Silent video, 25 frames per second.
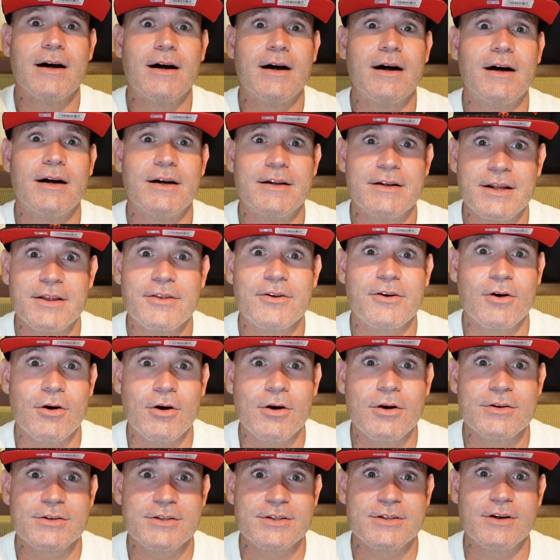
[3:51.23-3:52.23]
another
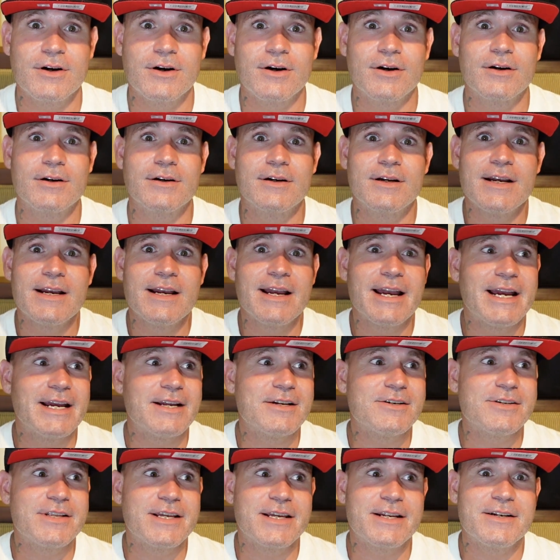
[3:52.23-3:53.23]
all-star,
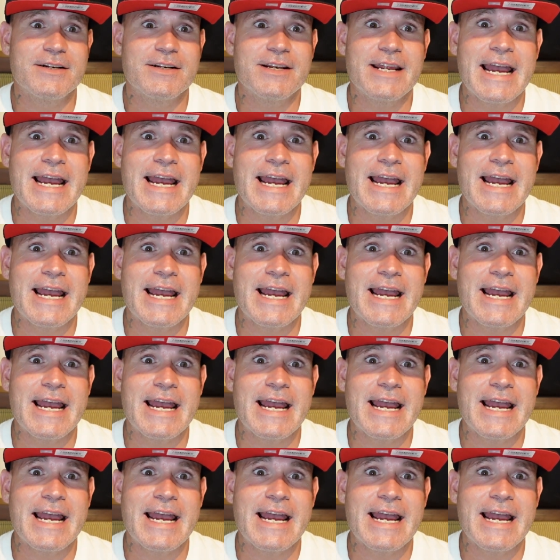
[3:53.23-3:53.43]
and then